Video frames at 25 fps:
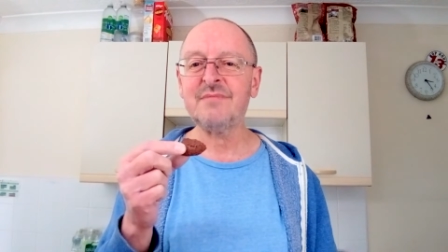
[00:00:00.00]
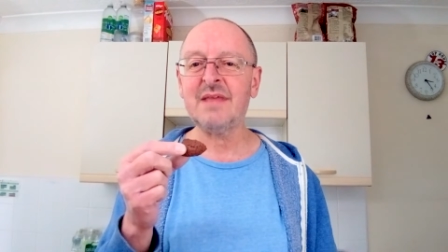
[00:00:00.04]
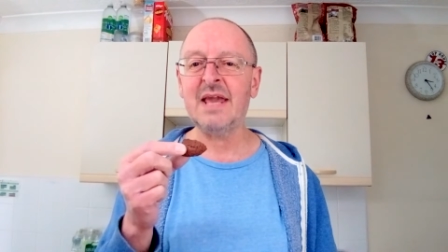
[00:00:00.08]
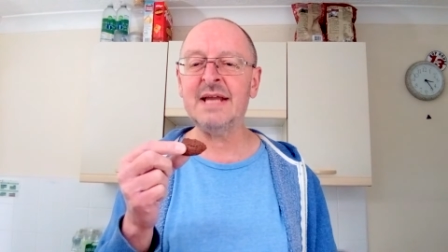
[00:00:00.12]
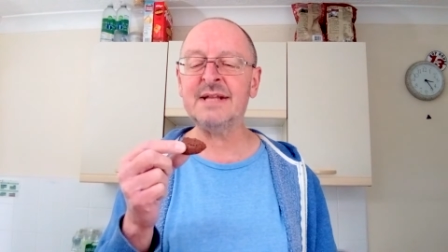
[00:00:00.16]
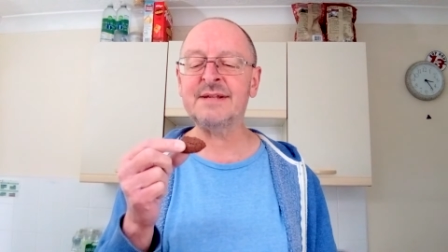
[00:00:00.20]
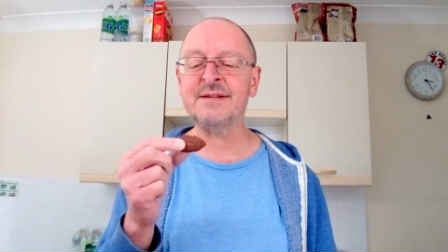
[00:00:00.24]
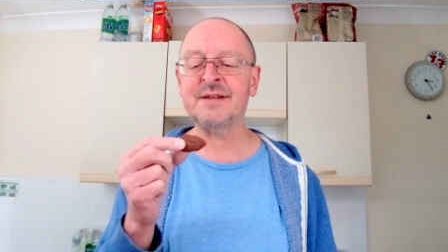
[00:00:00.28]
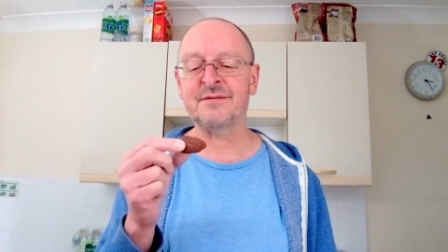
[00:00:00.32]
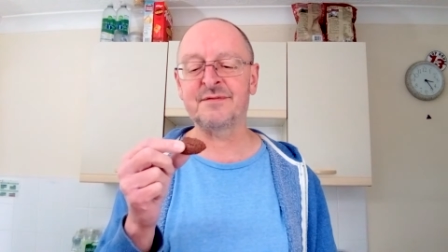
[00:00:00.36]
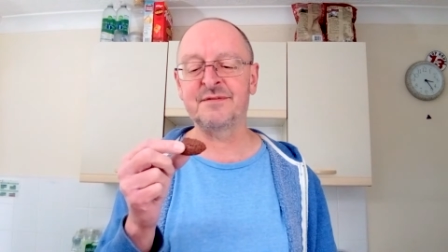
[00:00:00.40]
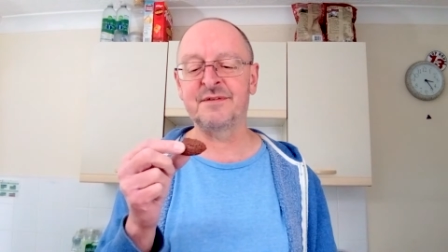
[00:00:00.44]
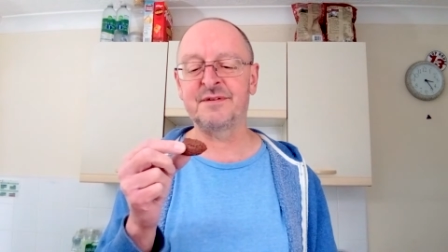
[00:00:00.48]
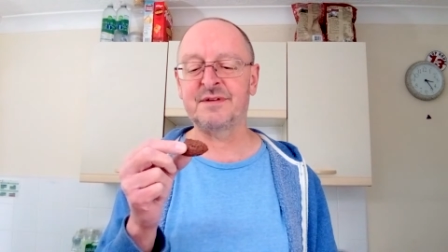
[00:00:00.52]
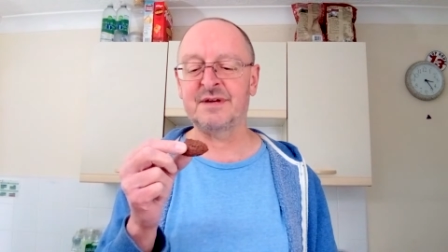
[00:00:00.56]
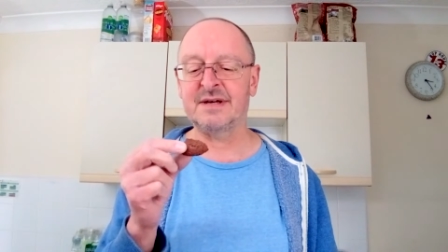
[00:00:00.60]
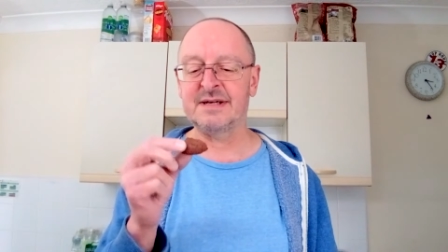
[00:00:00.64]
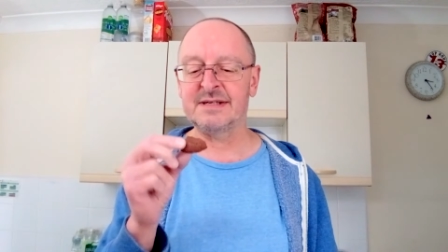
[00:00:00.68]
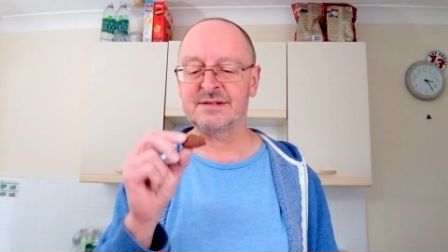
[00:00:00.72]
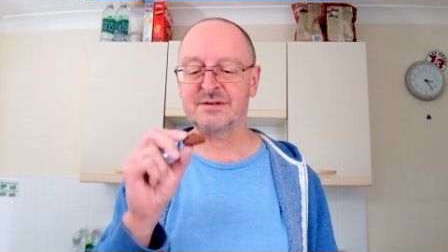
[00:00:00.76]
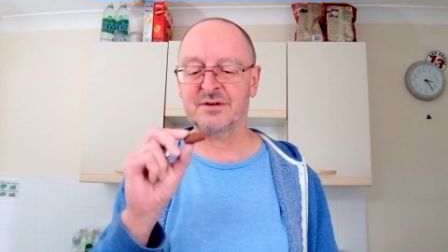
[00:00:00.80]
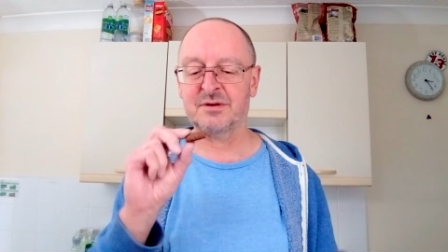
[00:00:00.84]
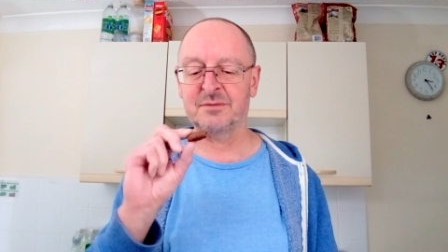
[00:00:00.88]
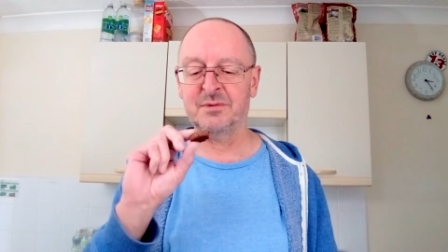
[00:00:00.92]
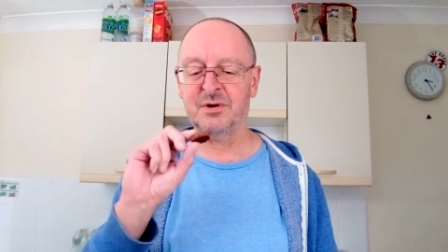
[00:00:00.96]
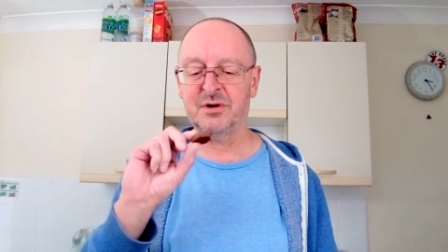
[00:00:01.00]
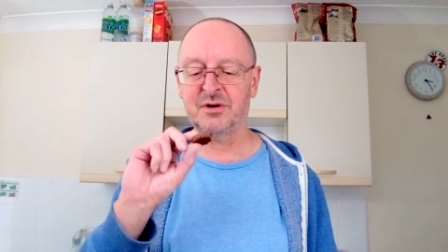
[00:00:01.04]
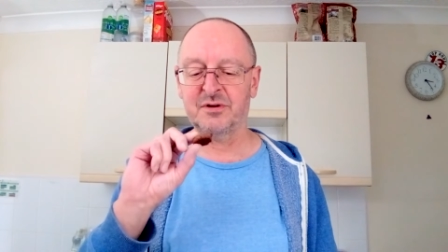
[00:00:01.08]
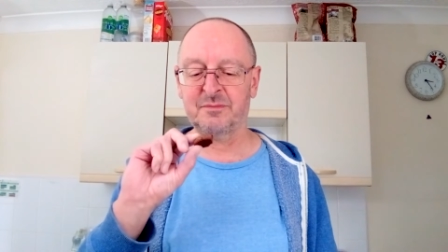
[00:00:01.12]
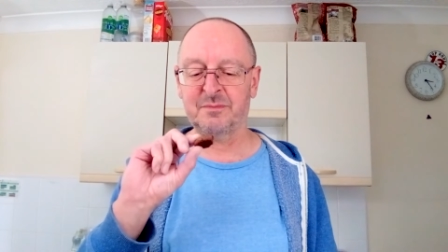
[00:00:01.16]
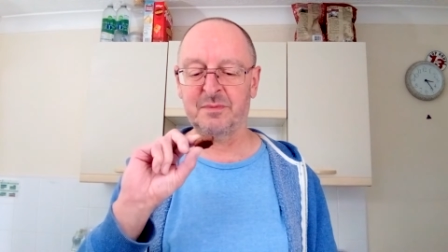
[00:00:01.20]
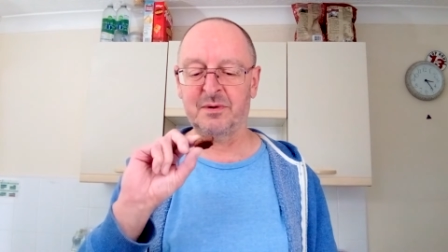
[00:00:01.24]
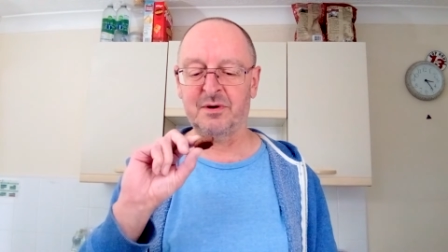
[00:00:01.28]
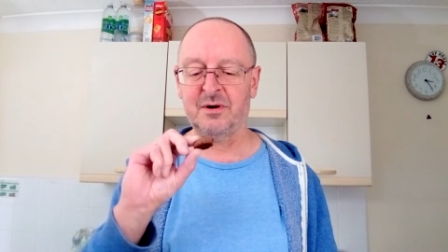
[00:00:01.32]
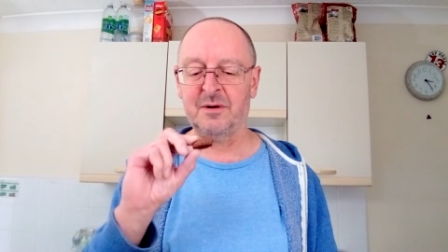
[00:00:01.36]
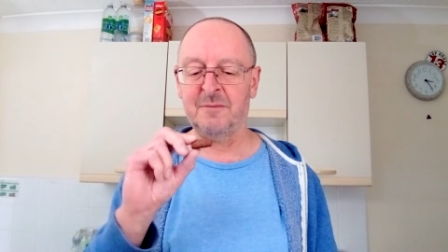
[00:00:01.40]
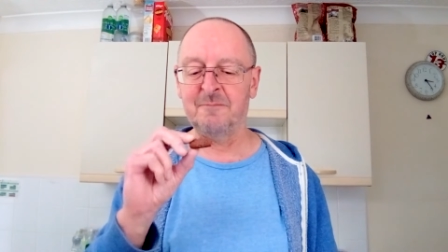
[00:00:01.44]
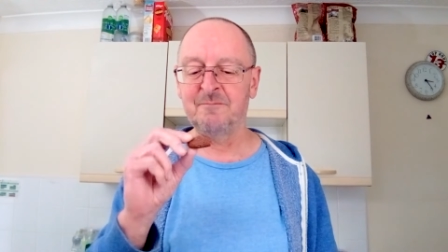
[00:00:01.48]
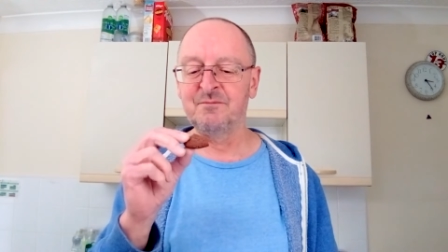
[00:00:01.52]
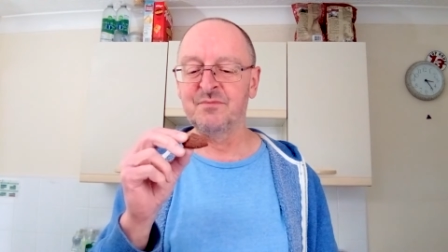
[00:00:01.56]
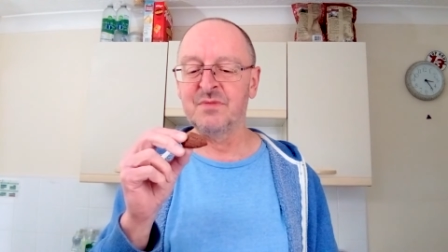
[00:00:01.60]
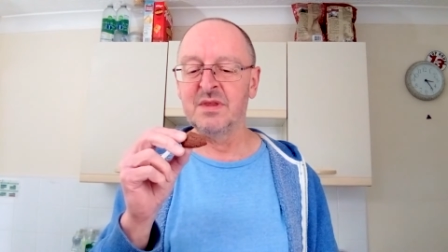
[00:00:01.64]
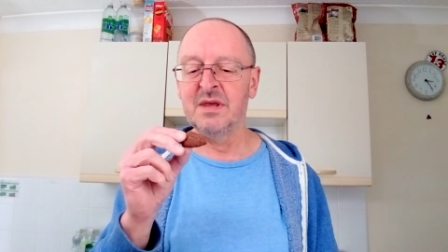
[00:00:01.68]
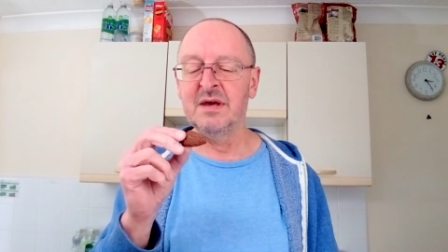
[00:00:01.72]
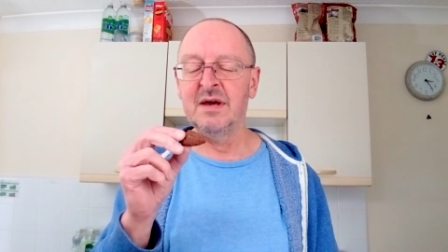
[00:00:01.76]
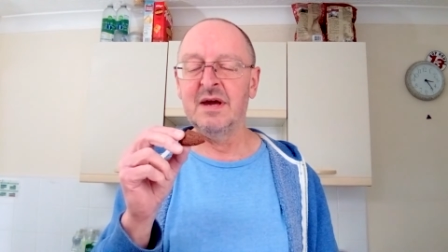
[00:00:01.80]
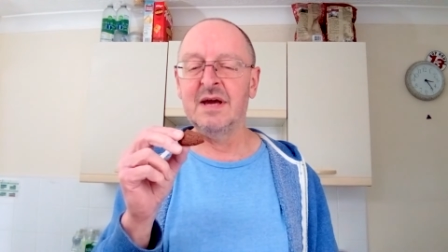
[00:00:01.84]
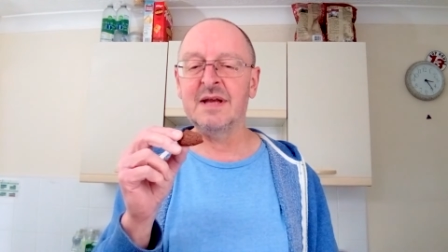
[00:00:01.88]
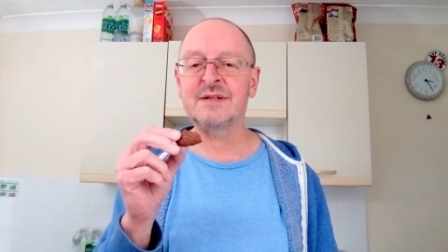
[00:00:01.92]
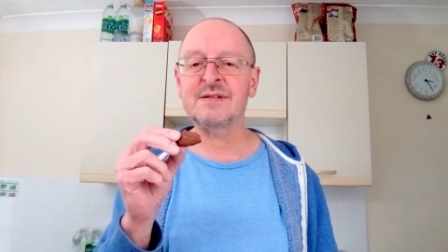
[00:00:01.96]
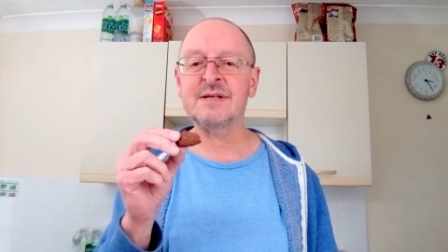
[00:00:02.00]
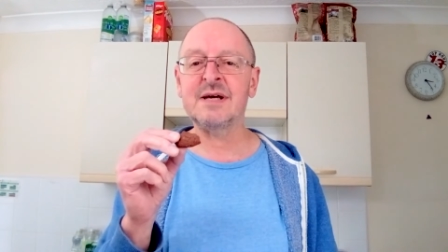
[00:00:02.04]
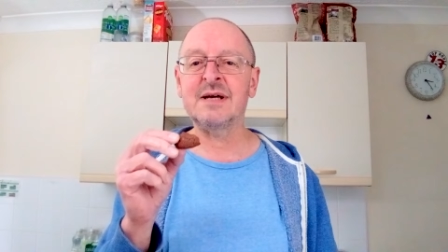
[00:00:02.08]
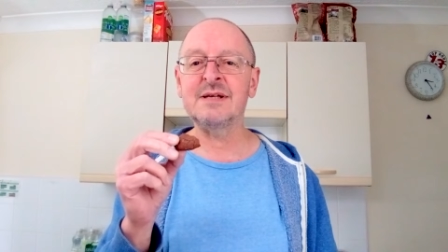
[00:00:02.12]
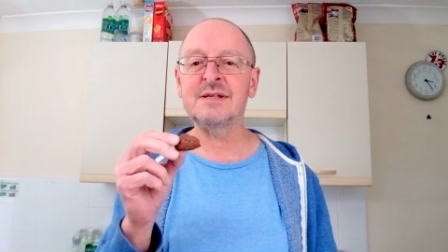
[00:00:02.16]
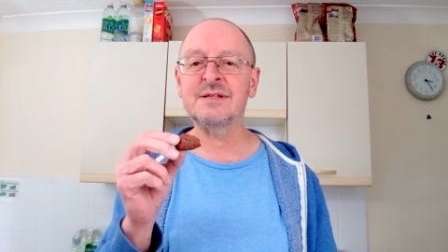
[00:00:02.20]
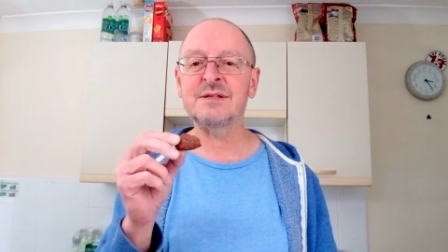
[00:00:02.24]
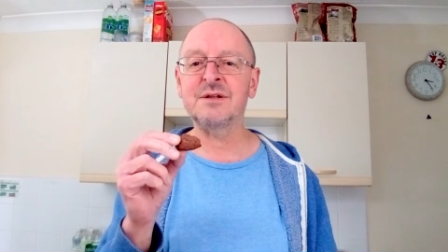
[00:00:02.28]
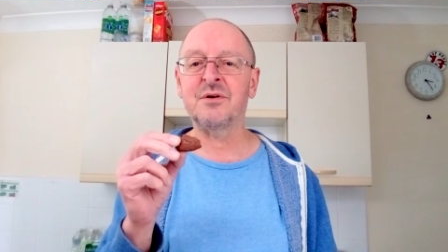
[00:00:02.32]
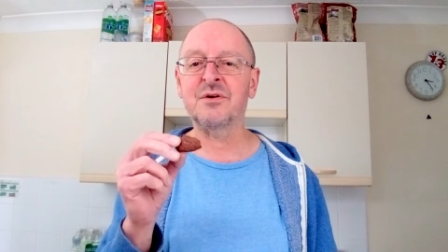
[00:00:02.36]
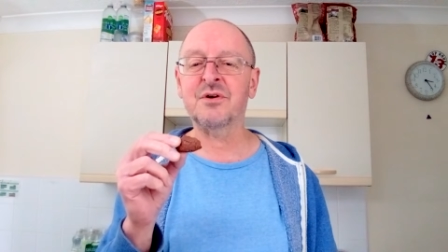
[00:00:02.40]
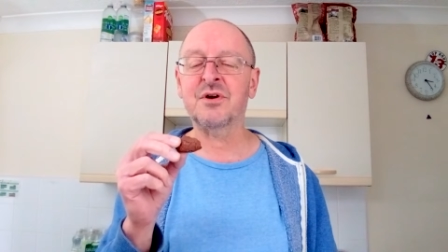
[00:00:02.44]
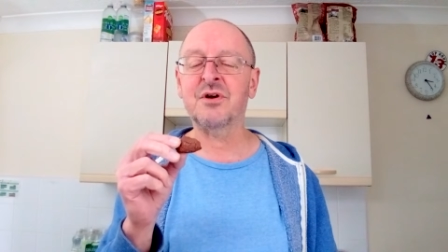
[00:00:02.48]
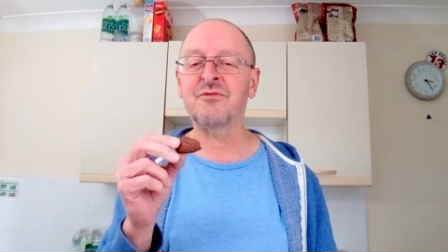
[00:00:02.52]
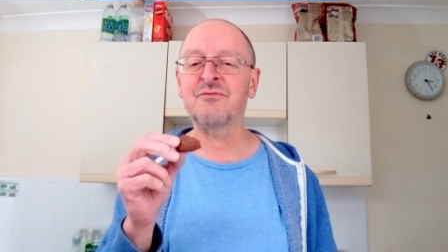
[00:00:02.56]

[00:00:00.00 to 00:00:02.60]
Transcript: It doesn't taste like a Mars bar. It tastes like